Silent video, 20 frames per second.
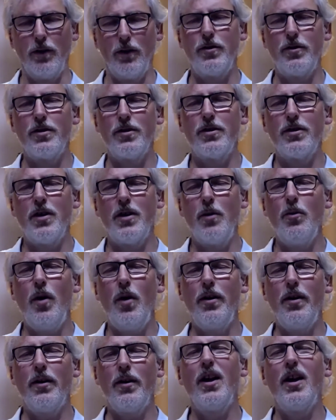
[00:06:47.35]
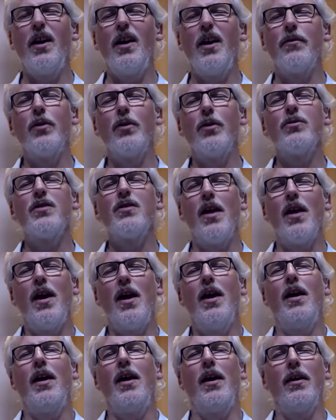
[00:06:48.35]
Just some way you think, yeah, if I was
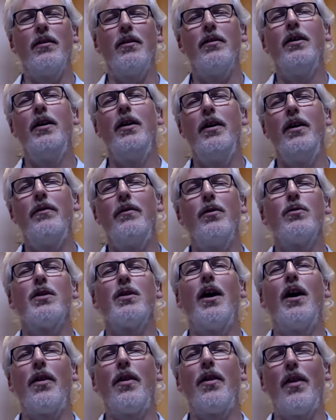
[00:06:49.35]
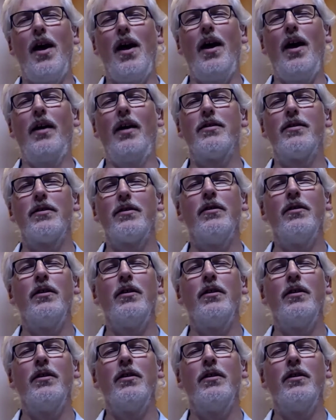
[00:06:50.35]
there, if it was like that,